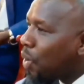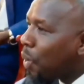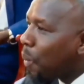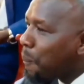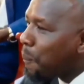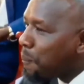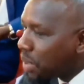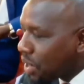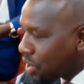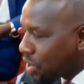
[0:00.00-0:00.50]

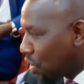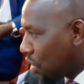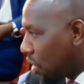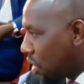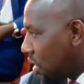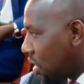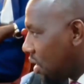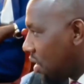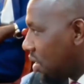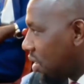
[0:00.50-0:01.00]

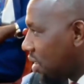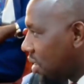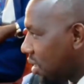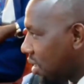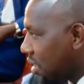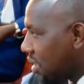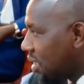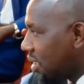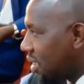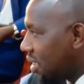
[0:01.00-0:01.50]
commissioner
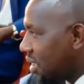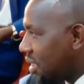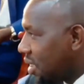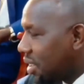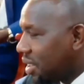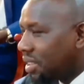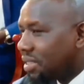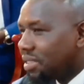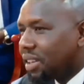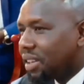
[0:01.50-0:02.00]

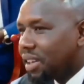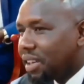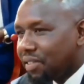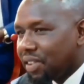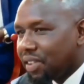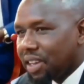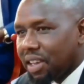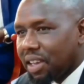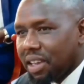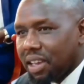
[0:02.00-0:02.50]
is
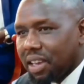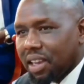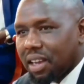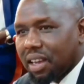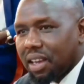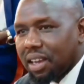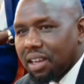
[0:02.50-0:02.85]
living in